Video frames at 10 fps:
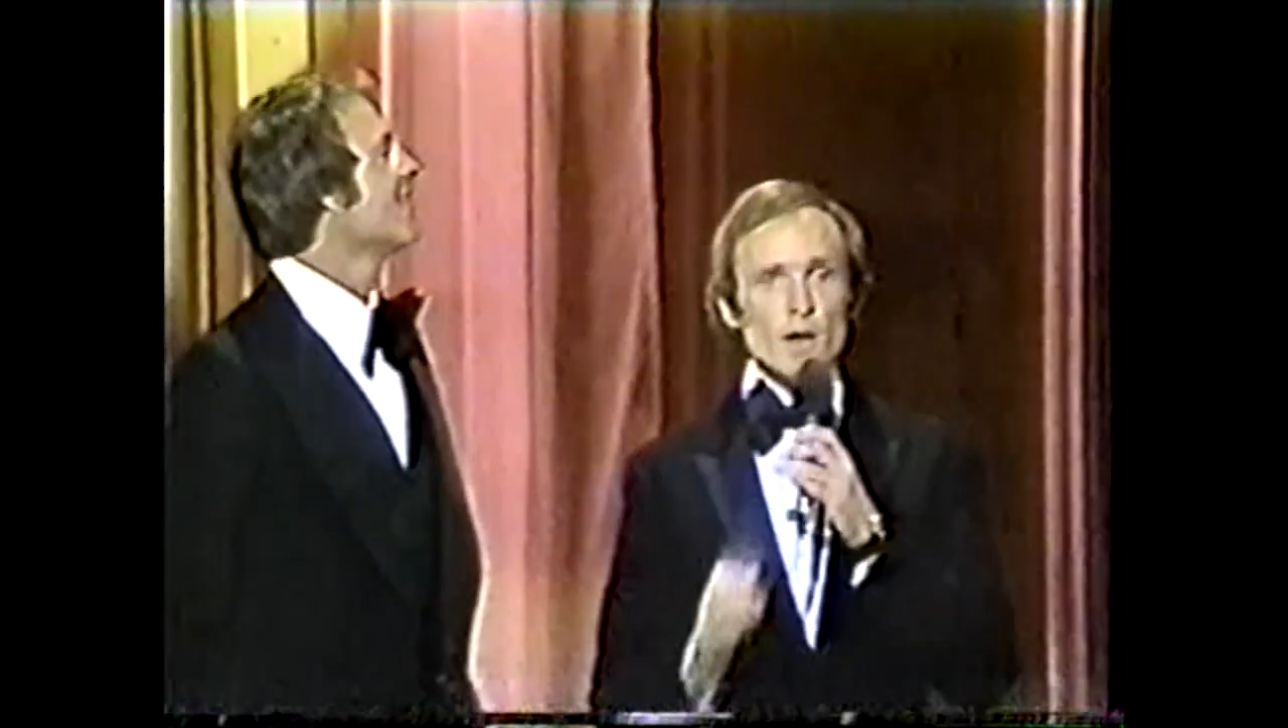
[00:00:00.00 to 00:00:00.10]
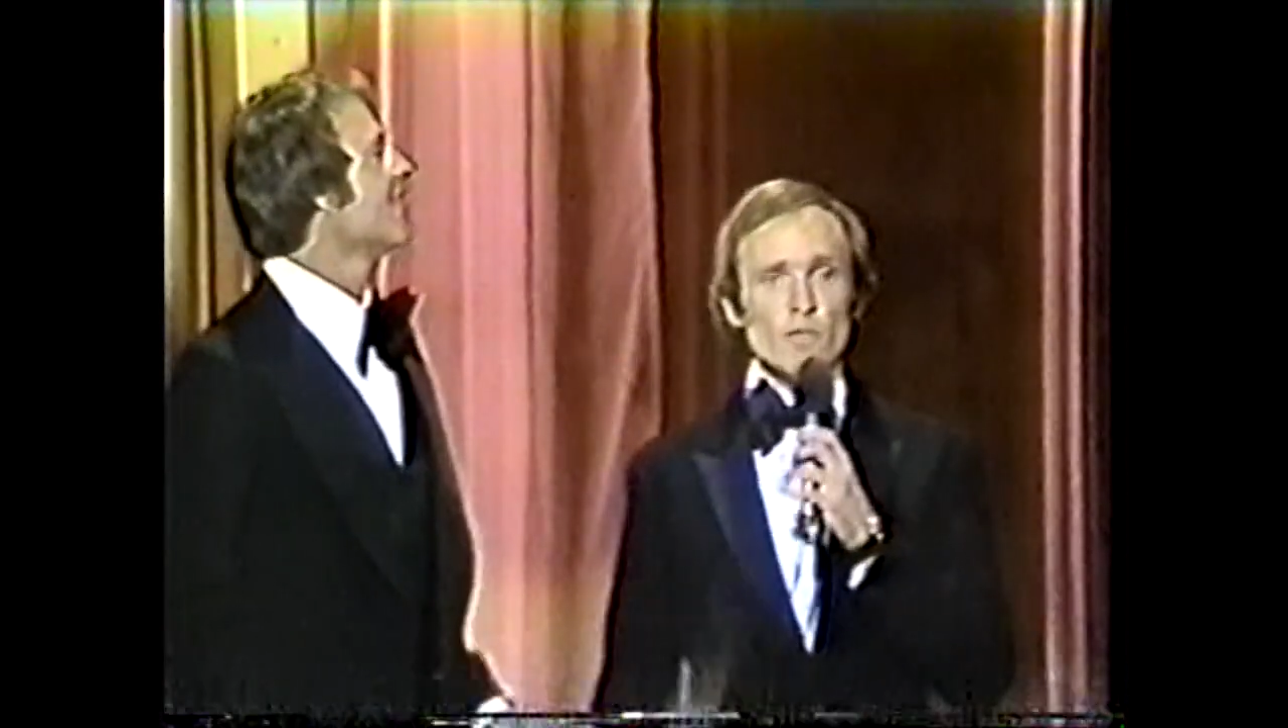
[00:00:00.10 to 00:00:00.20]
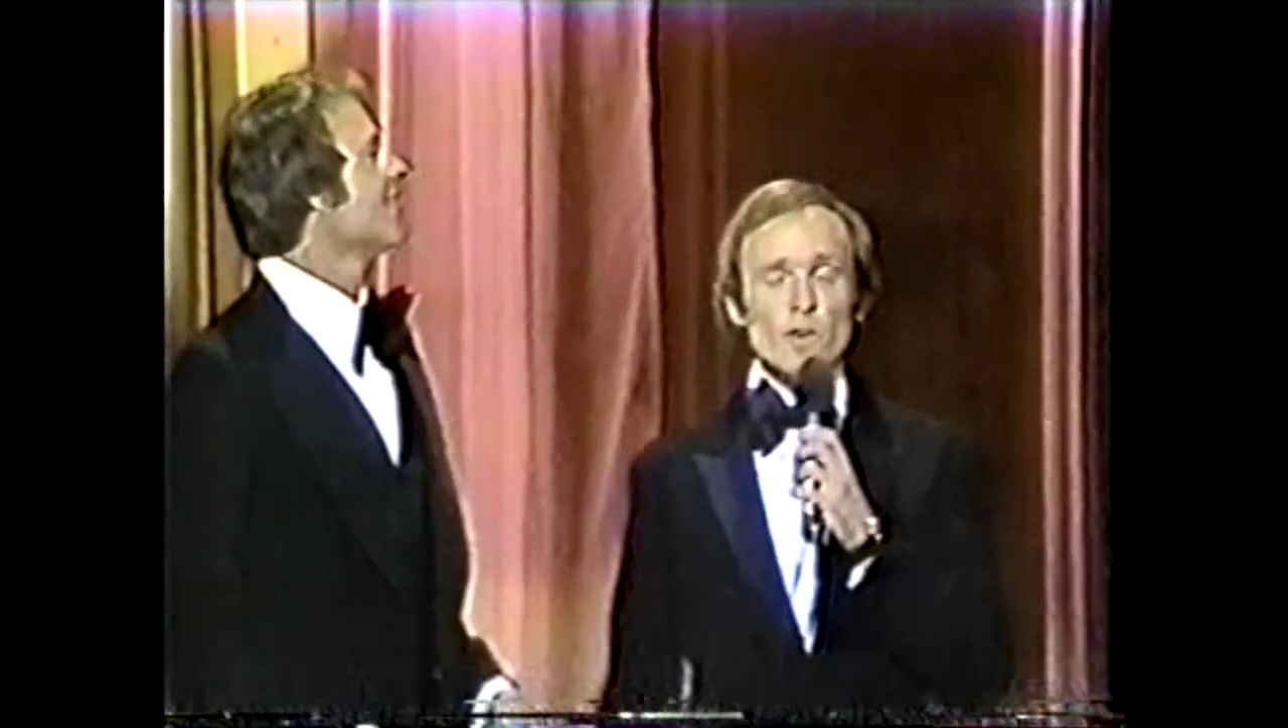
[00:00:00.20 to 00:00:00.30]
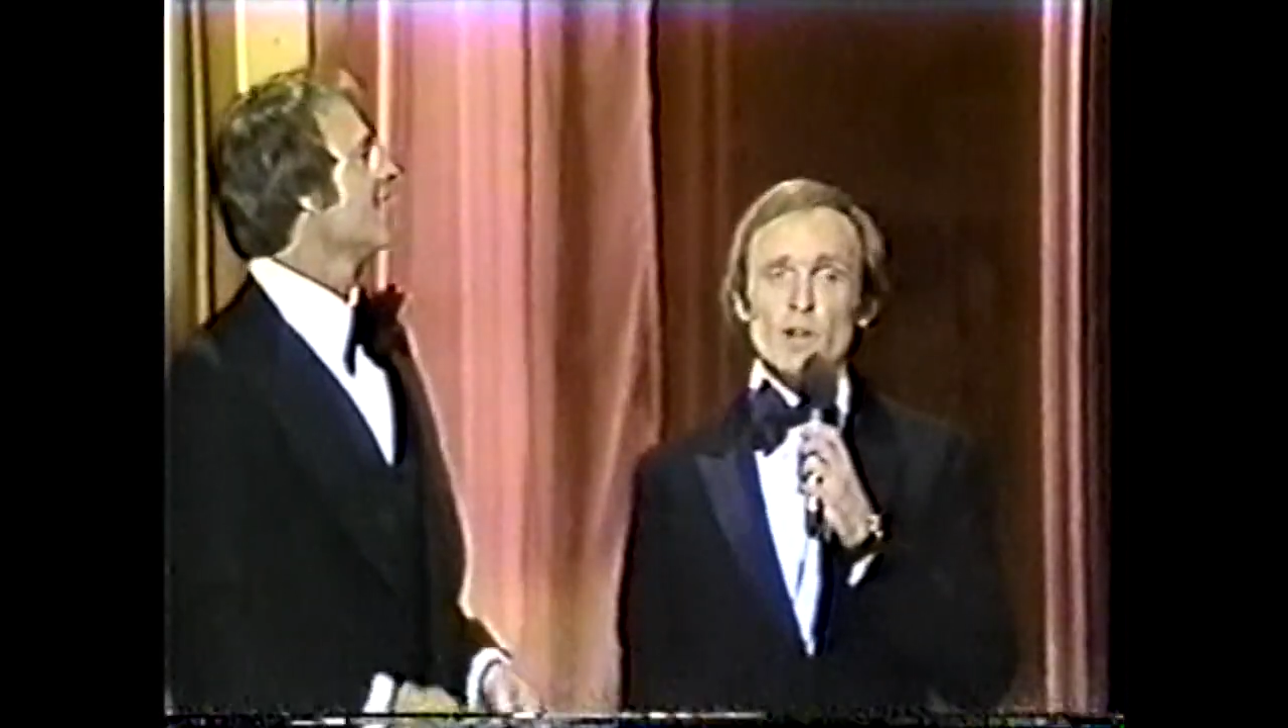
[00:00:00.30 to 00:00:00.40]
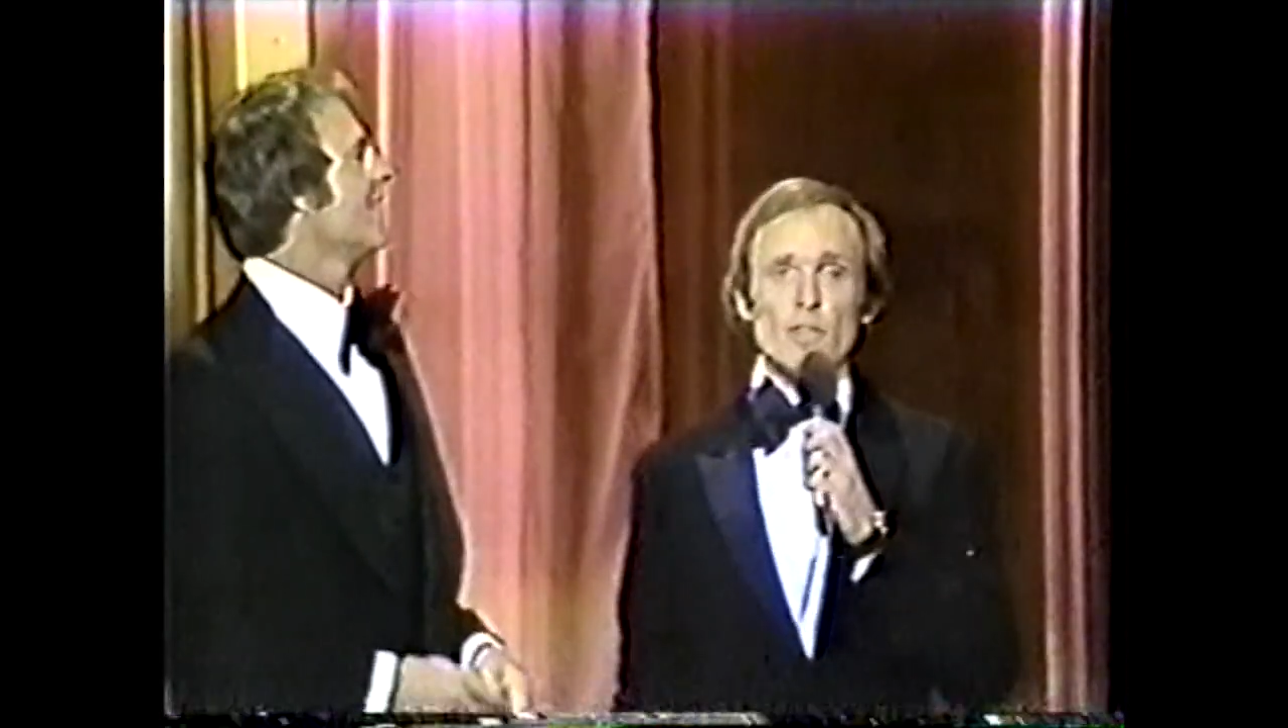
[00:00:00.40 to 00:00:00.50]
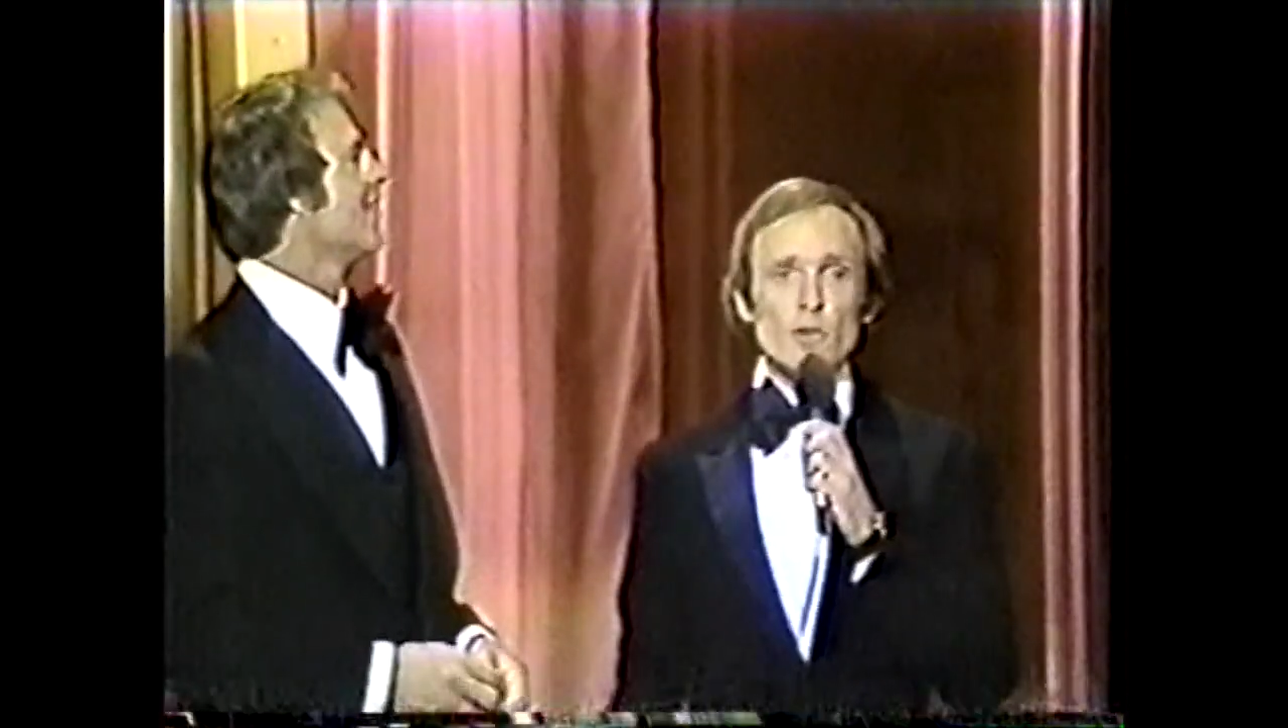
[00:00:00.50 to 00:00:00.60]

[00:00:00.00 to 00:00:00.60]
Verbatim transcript: a very